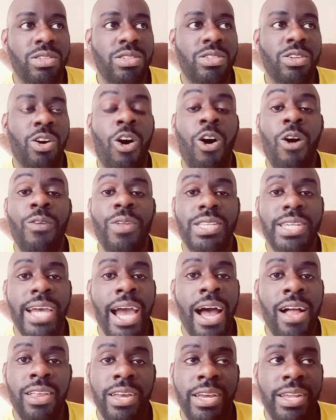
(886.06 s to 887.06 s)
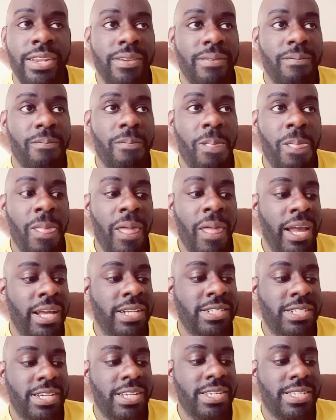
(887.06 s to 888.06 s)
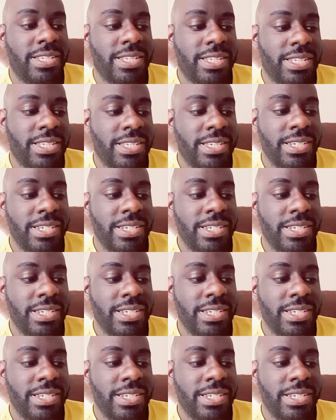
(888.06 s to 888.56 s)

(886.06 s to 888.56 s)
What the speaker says: All the talent, and just